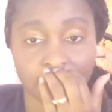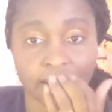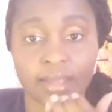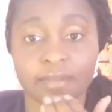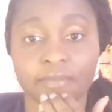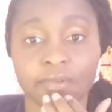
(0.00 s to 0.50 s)

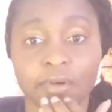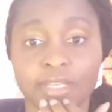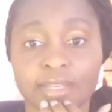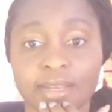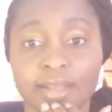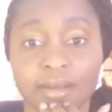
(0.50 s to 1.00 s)
I
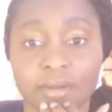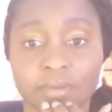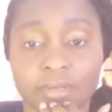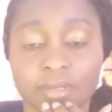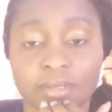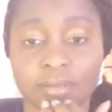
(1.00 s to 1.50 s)
voice it
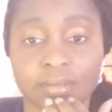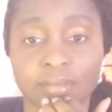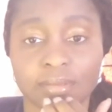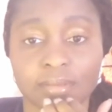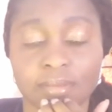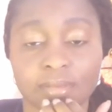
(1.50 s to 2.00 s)
out.
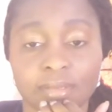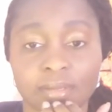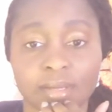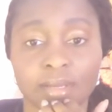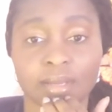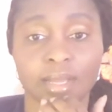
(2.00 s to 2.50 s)

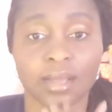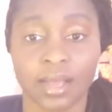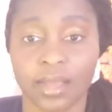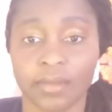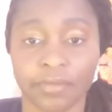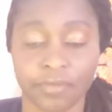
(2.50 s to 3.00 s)

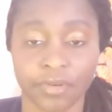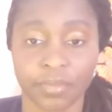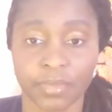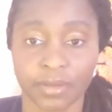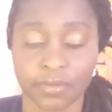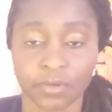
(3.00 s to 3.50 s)
I free
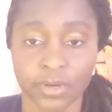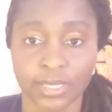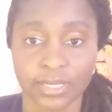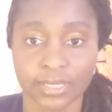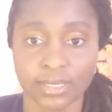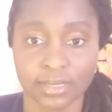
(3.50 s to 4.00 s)
my
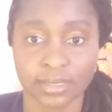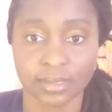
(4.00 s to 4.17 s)
voice.